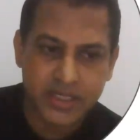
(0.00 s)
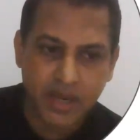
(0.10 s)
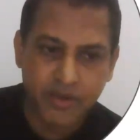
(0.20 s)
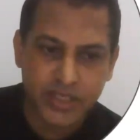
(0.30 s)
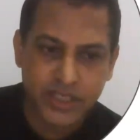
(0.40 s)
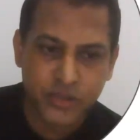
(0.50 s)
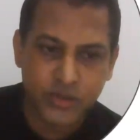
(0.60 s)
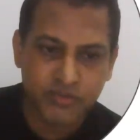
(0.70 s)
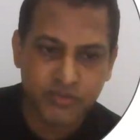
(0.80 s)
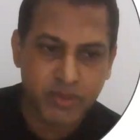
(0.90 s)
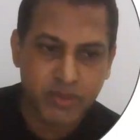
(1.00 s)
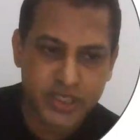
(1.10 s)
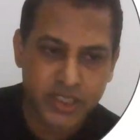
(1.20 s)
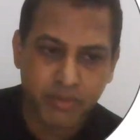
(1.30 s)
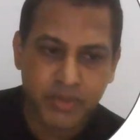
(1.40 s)
have linked to
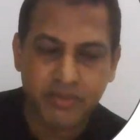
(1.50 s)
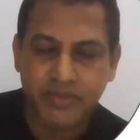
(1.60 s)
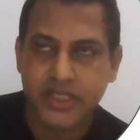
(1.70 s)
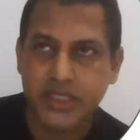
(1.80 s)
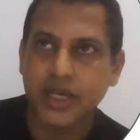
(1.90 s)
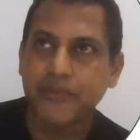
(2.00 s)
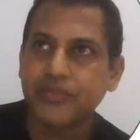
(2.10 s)
inflammation of the fascia.